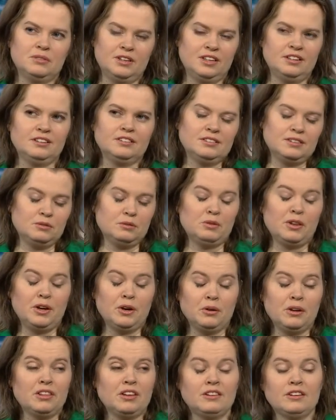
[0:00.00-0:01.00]
And the
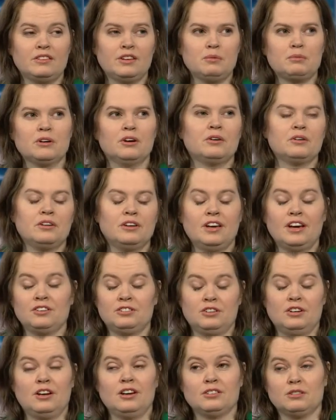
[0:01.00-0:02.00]
only thing that they broke
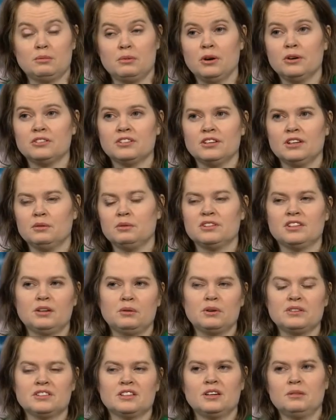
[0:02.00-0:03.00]
yesterday, supposedly, was that it
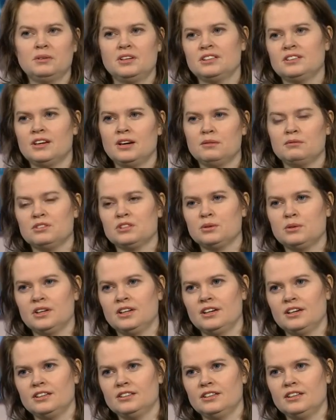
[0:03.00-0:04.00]
wasn't going to be in time for
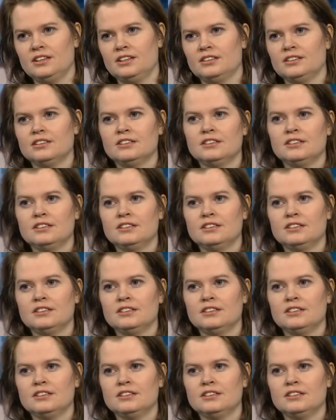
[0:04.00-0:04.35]
2019.